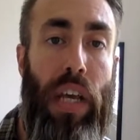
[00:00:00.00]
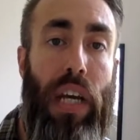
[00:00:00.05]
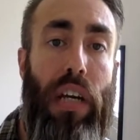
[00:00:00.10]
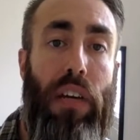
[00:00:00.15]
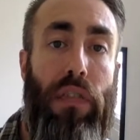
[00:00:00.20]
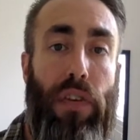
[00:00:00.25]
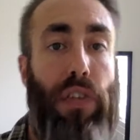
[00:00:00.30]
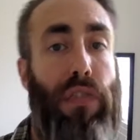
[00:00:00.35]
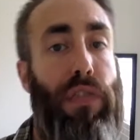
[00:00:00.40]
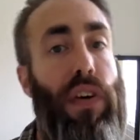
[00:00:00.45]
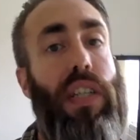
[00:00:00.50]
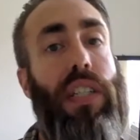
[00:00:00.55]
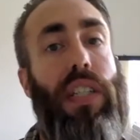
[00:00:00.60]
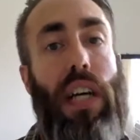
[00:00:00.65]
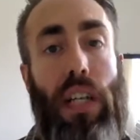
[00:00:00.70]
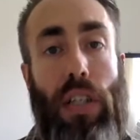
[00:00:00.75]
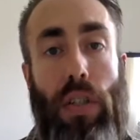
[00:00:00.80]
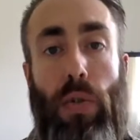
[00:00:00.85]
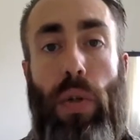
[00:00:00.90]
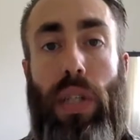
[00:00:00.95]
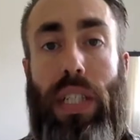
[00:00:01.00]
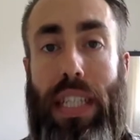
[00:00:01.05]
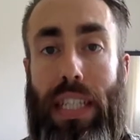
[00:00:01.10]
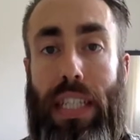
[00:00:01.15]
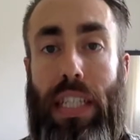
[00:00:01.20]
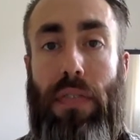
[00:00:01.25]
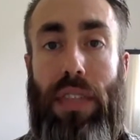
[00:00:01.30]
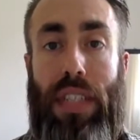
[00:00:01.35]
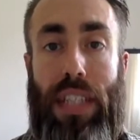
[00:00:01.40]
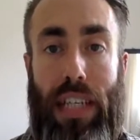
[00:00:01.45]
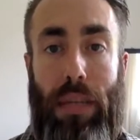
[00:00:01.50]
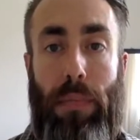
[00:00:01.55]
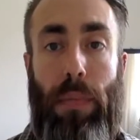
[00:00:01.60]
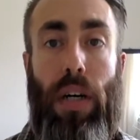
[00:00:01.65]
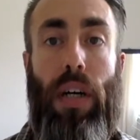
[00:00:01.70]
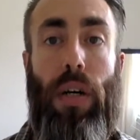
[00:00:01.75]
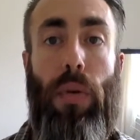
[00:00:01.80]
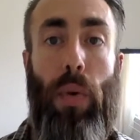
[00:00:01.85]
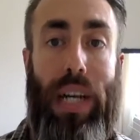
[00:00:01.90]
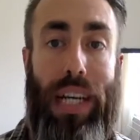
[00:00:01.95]
For the first 100 years of
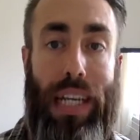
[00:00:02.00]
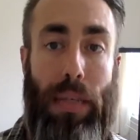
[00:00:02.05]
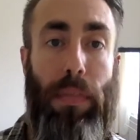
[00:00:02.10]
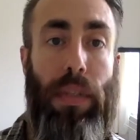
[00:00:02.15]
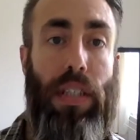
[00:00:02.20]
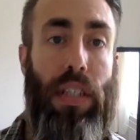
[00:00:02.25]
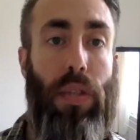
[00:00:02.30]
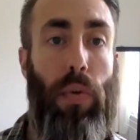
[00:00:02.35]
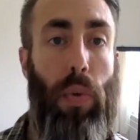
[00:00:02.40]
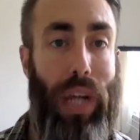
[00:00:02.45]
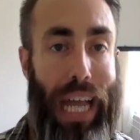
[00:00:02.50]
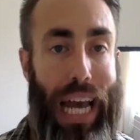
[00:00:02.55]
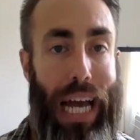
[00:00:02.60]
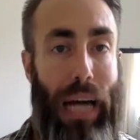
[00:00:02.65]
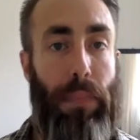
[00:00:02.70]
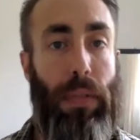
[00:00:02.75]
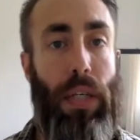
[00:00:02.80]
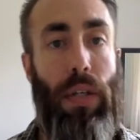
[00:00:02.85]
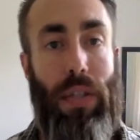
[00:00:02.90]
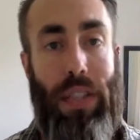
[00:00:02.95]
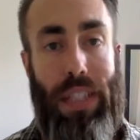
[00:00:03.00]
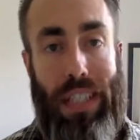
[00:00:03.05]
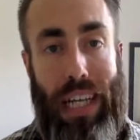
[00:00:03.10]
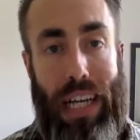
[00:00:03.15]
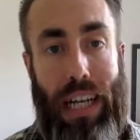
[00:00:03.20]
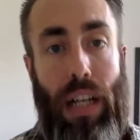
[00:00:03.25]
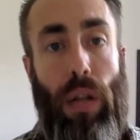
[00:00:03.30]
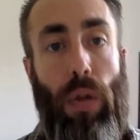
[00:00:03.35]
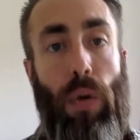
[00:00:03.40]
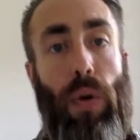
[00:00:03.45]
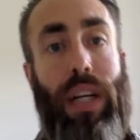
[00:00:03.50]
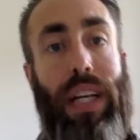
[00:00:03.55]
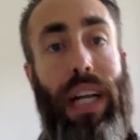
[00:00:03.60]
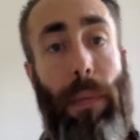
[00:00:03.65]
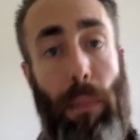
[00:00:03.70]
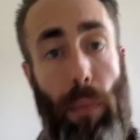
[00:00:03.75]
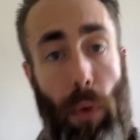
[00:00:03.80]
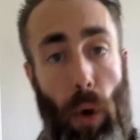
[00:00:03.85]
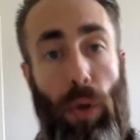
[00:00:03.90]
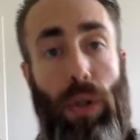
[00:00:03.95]
cinema, when images were captured on celluloid and
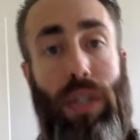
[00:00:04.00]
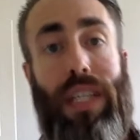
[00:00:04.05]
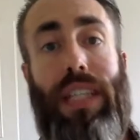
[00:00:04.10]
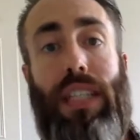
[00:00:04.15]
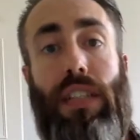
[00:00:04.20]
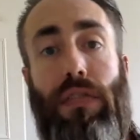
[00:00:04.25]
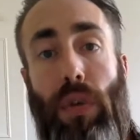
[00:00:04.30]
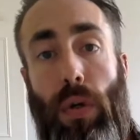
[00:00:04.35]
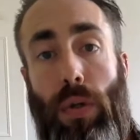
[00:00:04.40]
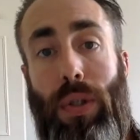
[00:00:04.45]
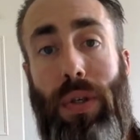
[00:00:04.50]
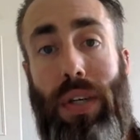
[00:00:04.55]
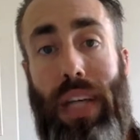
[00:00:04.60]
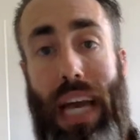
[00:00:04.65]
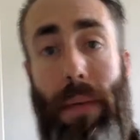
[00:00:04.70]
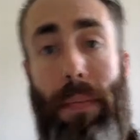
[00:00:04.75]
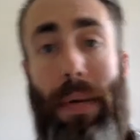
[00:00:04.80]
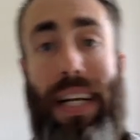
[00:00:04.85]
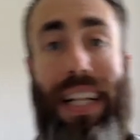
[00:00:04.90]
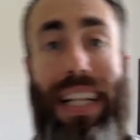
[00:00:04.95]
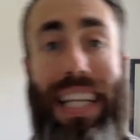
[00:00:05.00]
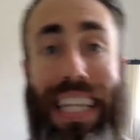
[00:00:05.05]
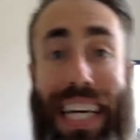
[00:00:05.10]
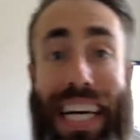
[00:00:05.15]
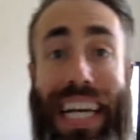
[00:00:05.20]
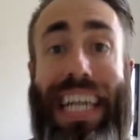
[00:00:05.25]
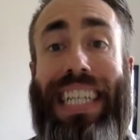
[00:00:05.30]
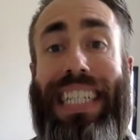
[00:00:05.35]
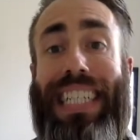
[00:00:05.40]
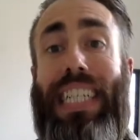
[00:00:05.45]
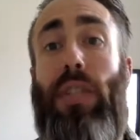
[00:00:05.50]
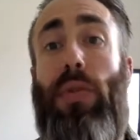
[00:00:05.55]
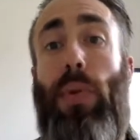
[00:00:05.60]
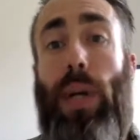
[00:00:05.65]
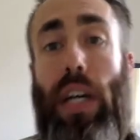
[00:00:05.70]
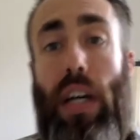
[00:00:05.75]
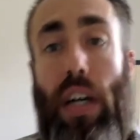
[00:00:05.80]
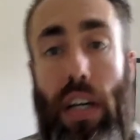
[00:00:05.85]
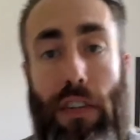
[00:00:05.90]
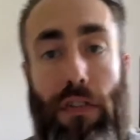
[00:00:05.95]
processed photochemically,
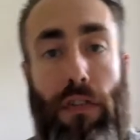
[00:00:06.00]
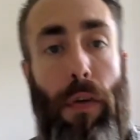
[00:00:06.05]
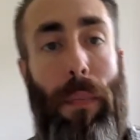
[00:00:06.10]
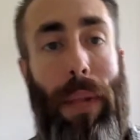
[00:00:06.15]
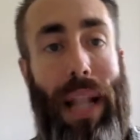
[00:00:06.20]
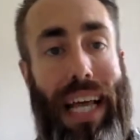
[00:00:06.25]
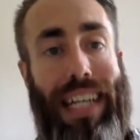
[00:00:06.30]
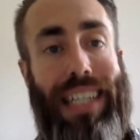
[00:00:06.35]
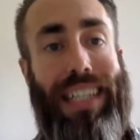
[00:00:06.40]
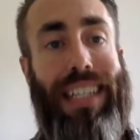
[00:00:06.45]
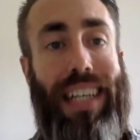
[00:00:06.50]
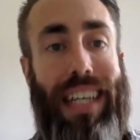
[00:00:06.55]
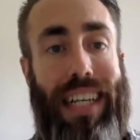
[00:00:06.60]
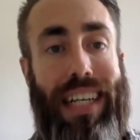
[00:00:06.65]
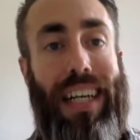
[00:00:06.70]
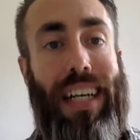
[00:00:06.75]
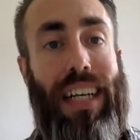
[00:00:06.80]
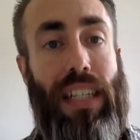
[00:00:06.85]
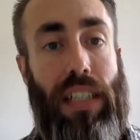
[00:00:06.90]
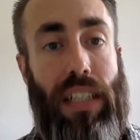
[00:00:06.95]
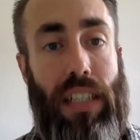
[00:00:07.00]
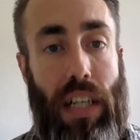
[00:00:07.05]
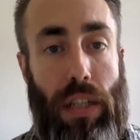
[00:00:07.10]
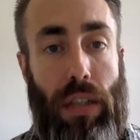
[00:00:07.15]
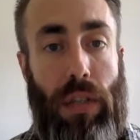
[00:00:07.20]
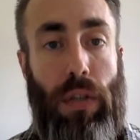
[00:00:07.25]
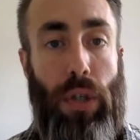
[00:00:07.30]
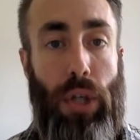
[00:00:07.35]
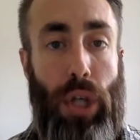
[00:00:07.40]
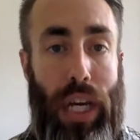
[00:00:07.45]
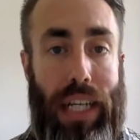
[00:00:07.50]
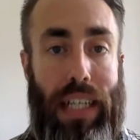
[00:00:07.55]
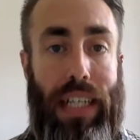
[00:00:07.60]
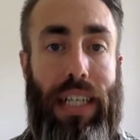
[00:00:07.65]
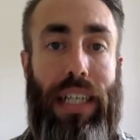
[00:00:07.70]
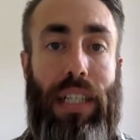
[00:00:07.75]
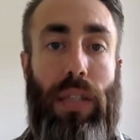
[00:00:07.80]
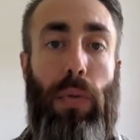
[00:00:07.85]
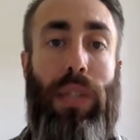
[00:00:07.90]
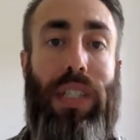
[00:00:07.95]
disregard for black skin and its subtle
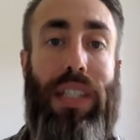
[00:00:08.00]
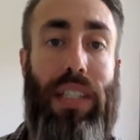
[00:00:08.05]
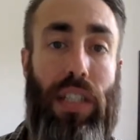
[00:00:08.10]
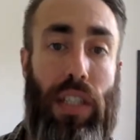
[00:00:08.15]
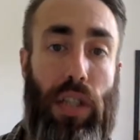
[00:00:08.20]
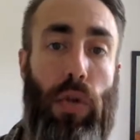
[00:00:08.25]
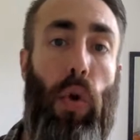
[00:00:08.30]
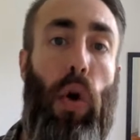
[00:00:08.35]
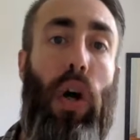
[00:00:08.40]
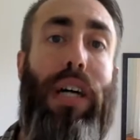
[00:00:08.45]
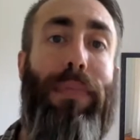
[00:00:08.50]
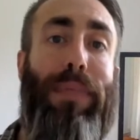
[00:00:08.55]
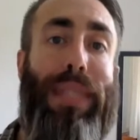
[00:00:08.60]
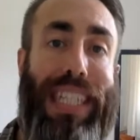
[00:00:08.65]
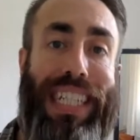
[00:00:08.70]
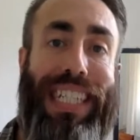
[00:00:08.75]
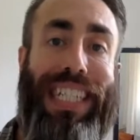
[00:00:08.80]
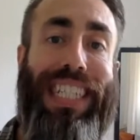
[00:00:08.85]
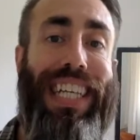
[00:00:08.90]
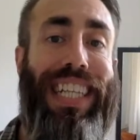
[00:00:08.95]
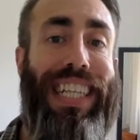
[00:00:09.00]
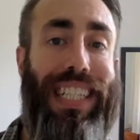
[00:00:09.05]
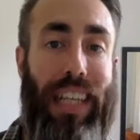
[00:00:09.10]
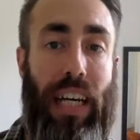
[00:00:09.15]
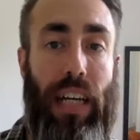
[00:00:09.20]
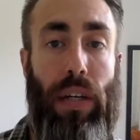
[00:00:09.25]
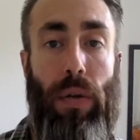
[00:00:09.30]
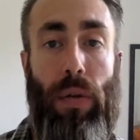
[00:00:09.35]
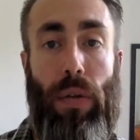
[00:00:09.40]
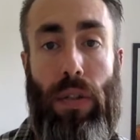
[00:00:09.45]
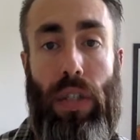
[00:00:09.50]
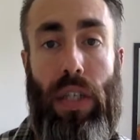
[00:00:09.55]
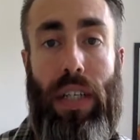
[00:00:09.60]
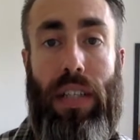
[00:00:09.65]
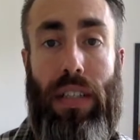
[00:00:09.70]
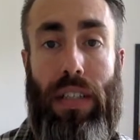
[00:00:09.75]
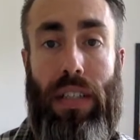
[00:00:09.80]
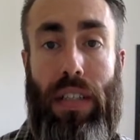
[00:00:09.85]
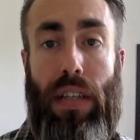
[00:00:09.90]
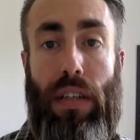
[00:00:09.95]
shadings was inscribed into the technology
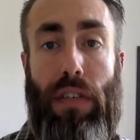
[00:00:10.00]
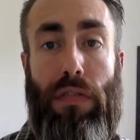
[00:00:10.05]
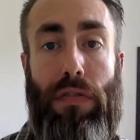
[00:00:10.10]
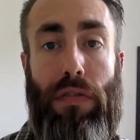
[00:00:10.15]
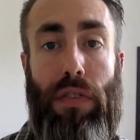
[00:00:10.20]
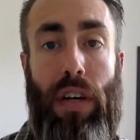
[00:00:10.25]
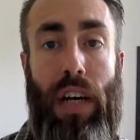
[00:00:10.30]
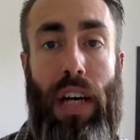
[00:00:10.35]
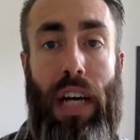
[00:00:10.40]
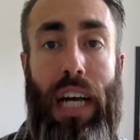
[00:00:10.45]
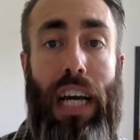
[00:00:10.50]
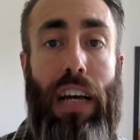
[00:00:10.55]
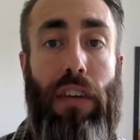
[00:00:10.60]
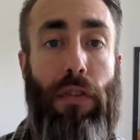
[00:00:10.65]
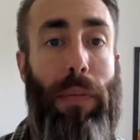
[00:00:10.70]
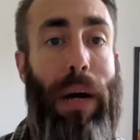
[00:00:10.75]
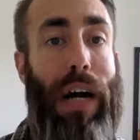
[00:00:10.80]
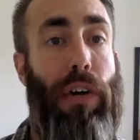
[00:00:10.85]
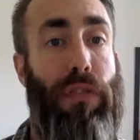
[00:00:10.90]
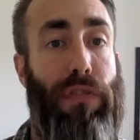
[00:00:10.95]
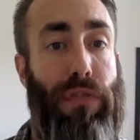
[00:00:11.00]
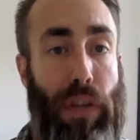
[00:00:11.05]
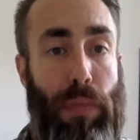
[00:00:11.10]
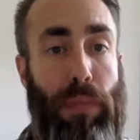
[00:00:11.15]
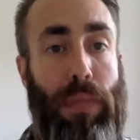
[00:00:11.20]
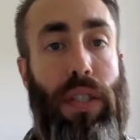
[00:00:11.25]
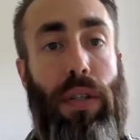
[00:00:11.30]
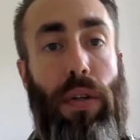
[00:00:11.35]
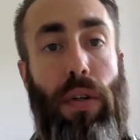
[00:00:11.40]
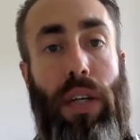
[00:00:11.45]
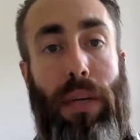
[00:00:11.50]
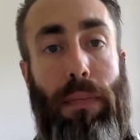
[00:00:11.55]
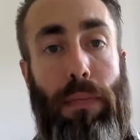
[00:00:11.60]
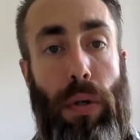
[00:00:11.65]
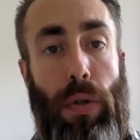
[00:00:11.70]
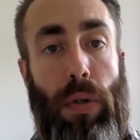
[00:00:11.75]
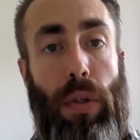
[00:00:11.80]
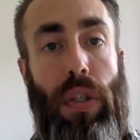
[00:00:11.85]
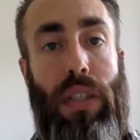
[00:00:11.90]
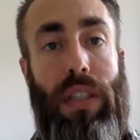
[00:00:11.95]
itself. From how film stock
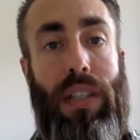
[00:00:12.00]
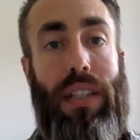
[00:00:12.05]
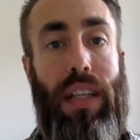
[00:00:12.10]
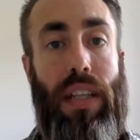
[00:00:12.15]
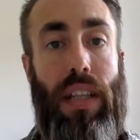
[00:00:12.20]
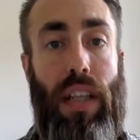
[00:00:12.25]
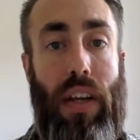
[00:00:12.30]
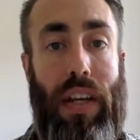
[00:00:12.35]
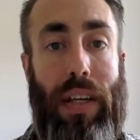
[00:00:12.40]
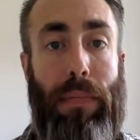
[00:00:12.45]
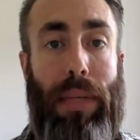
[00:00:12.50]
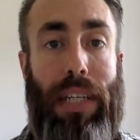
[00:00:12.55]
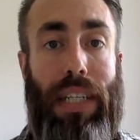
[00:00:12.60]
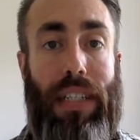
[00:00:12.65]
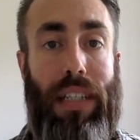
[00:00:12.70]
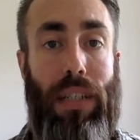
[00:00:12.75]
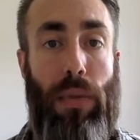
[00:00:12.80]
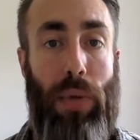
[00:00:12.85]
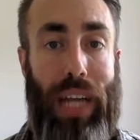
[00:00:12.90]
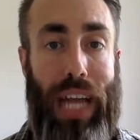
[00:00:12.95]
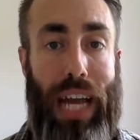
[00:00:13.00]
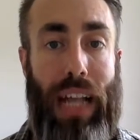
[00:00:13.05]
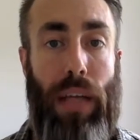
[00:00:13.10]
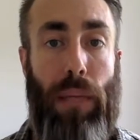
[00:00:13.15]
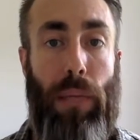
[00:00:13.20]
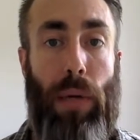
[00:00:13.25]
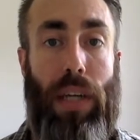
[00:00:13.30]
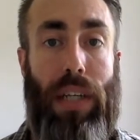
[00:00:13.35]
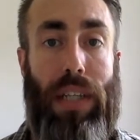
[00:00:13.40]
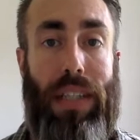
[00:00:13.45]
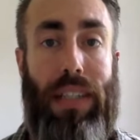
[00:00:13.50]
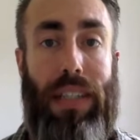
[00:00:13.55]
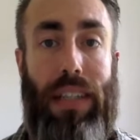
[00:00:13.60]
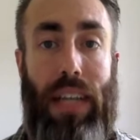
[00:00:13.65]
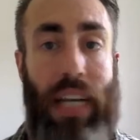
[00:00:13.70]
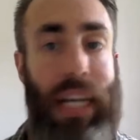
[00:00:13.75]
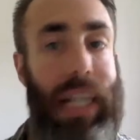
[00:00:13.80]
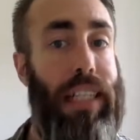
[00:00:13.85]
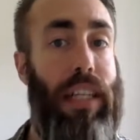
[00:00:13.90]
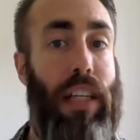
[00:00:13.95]
emulsions and light meters were calibrated,
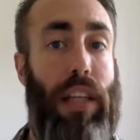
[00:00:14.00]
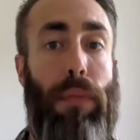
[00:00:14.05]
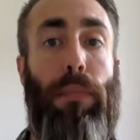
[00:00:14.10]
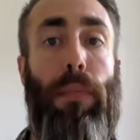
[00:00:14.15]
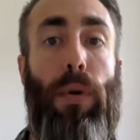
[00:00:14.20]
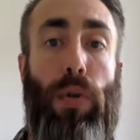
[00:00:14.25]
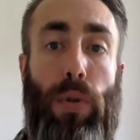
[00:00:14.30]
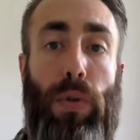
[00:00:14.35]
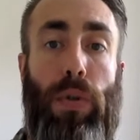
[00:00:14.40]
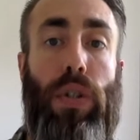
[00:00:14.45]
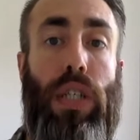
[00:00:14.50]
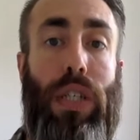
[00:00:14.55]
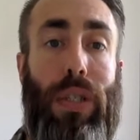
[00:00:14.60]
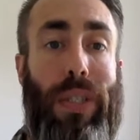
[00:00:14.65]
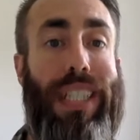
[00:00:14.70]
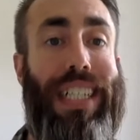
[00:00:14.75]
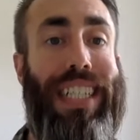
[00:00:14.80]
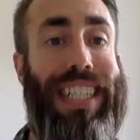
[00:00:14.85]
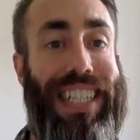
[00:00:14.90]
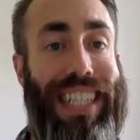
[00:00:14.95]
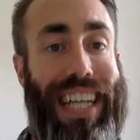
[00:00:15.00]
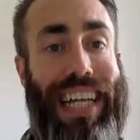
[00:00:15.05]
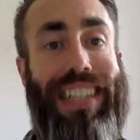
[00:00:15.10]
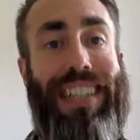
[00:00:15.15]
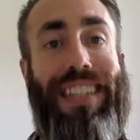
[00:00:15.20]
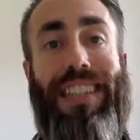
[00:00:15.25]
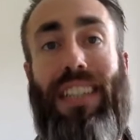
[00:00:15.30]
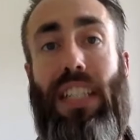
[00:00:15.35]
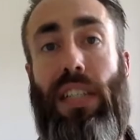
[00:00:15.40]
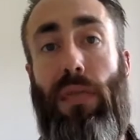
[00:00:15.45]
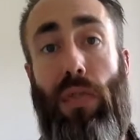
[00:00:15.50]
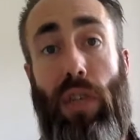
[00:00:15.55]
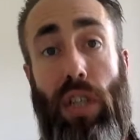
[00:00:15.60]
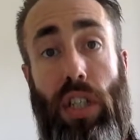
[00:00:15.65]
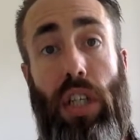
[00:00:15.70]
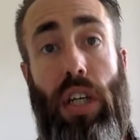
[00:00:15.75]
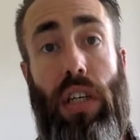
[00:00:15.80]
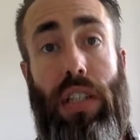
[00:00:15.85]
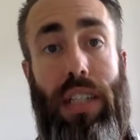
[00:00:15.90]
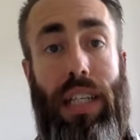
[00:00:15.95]
to the models used as standards for
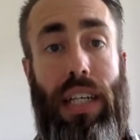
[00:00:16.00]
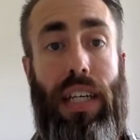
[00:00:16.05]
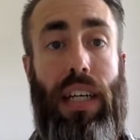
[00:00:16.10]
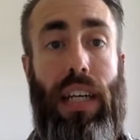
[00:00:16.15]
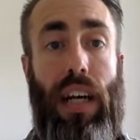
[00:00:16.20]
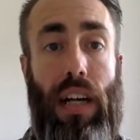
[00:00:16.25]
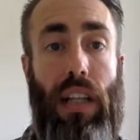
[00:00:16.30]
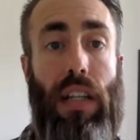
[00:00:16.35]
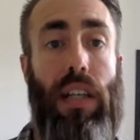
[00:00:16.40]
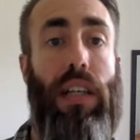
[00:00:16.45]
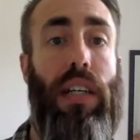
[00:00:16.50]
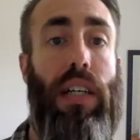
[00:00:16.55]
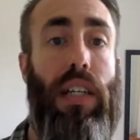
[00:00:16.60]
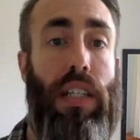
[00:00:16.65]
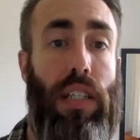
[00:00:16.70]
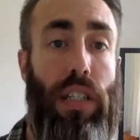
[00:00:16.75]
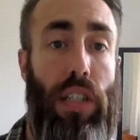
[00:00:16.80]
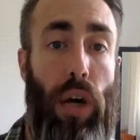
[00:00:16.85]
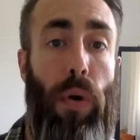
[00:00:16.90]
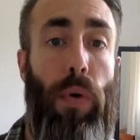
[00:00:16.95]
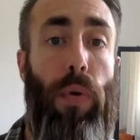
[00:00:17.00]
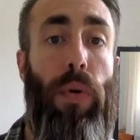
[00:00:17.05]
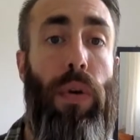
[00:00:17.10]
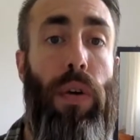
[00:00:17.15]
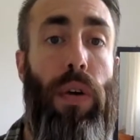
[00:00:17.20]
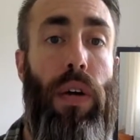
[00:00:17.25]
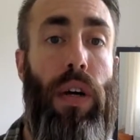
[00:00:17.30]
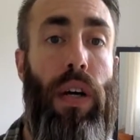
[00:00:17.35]
adjusting colour and tone.